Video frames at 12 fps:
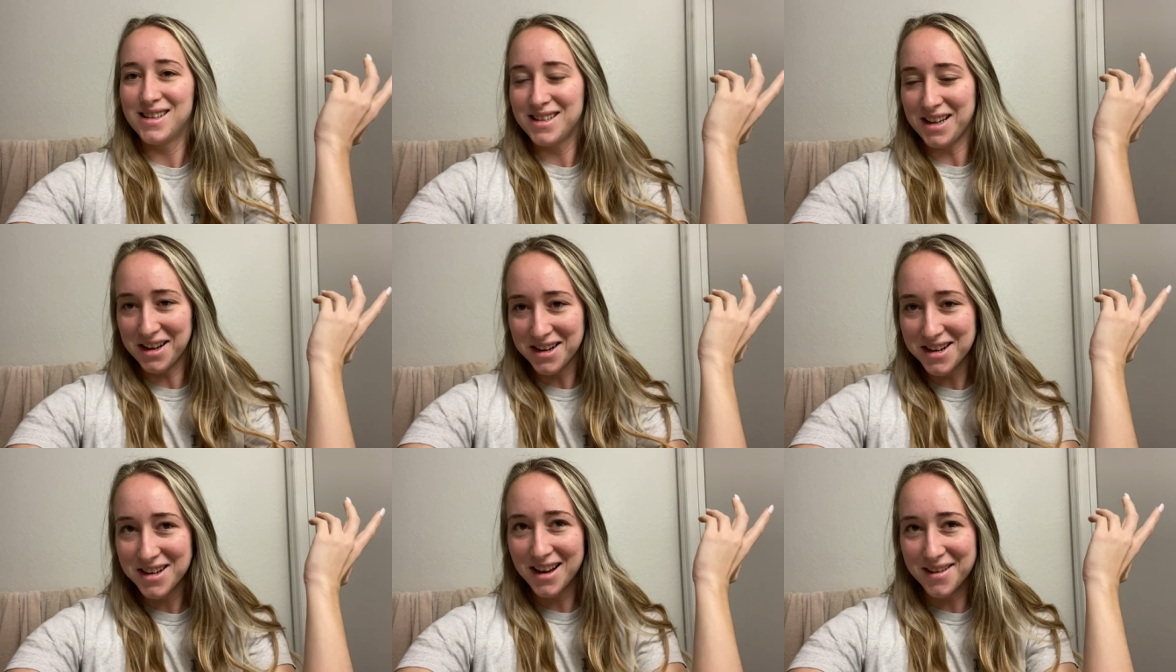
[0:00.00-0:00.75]

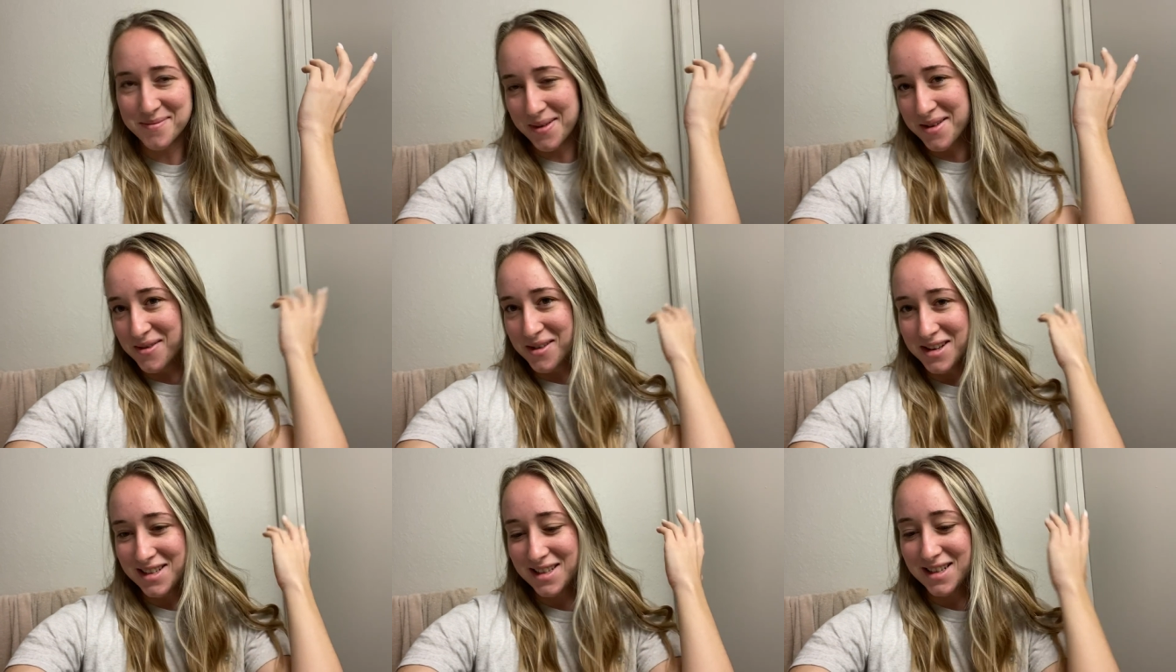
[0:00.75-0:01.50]
tired. My
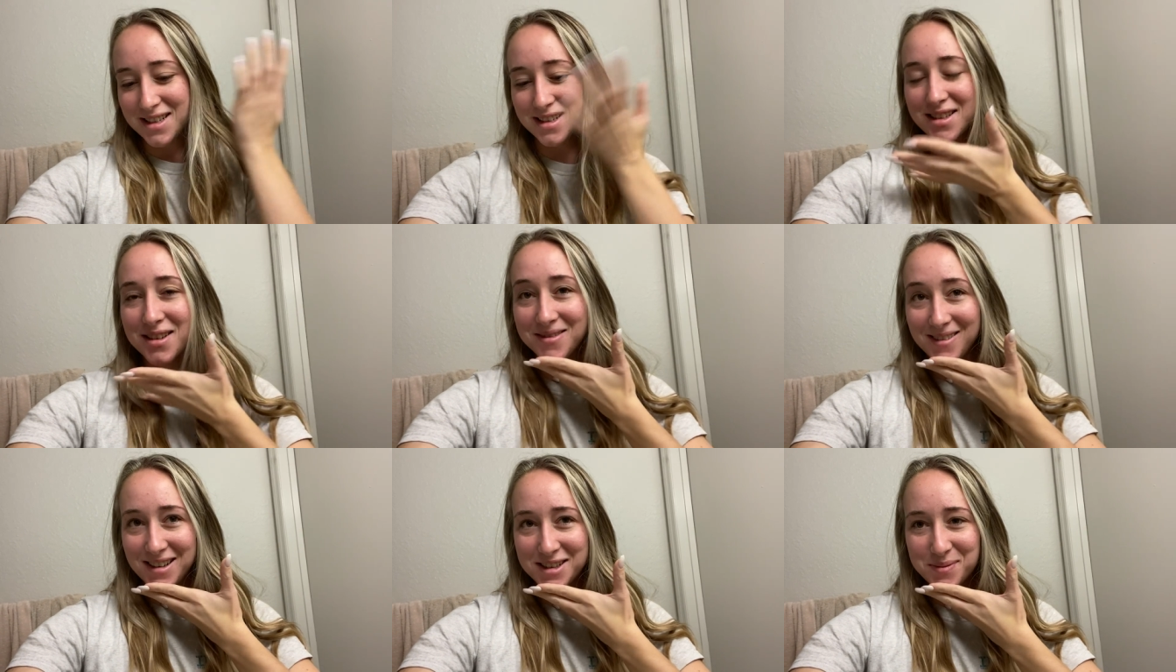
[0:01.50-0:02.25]
voice is
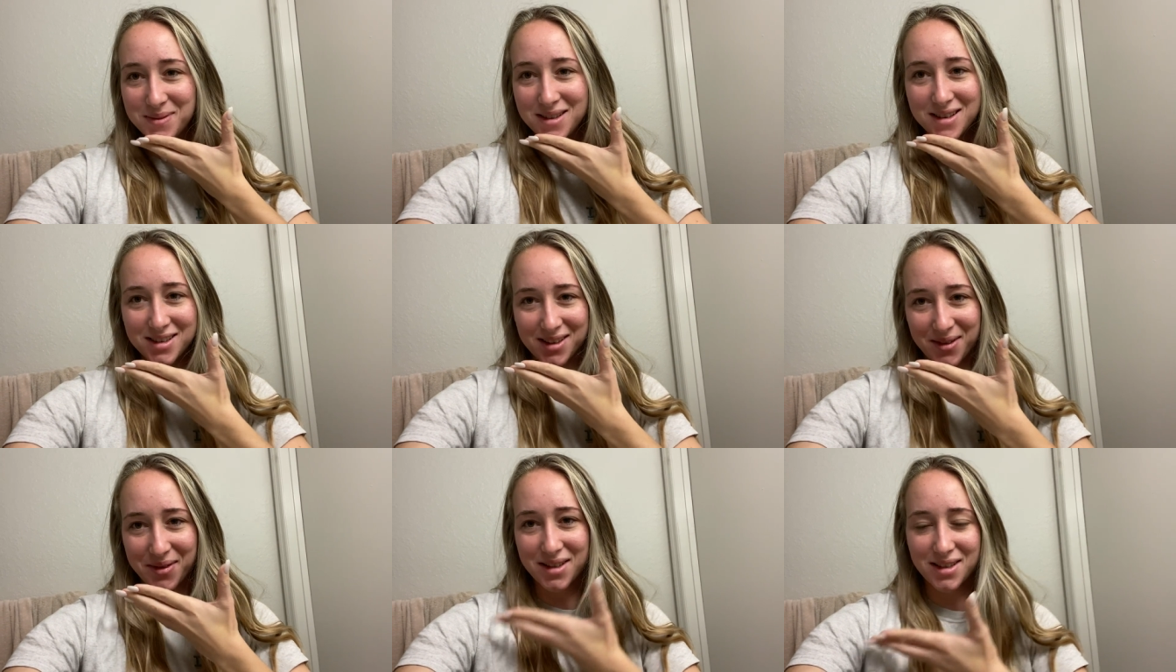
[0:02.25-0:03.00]
raspy because
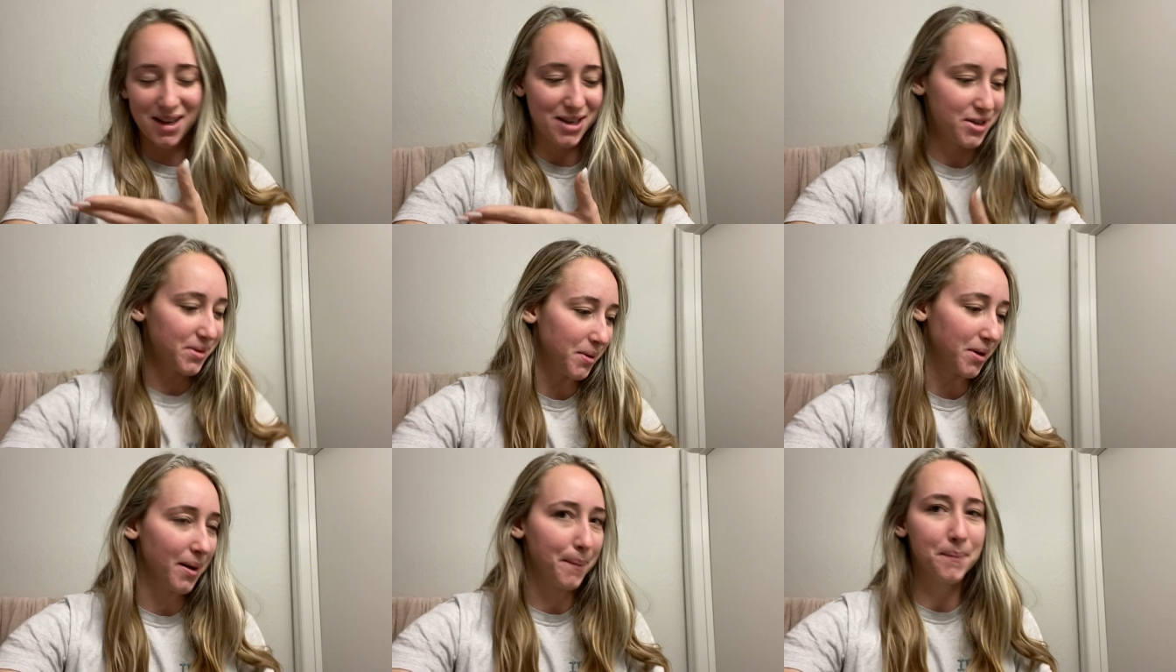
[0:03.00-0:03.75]
obviously I just
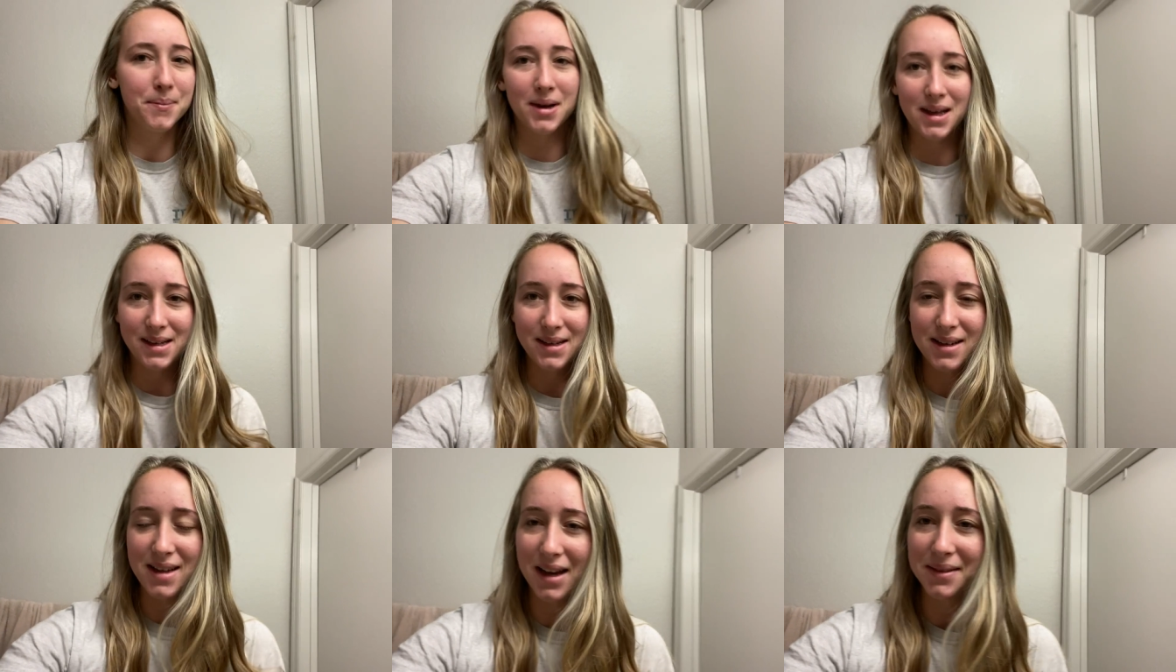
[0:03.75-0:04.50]
woke up, but
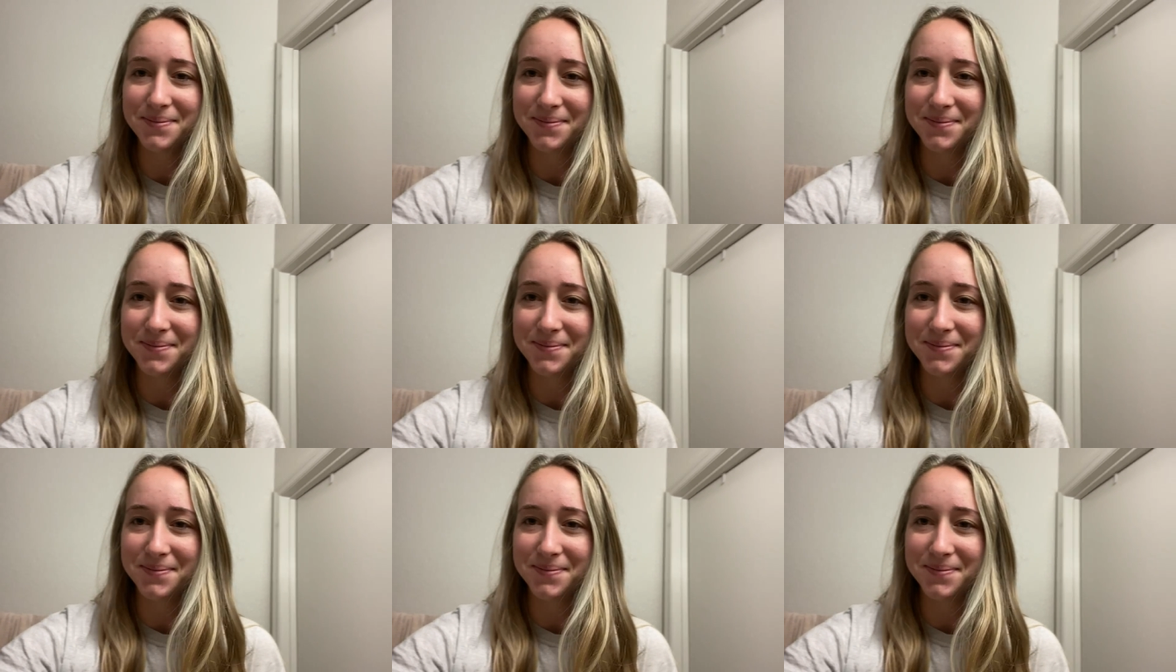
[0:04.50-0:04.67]
yeah.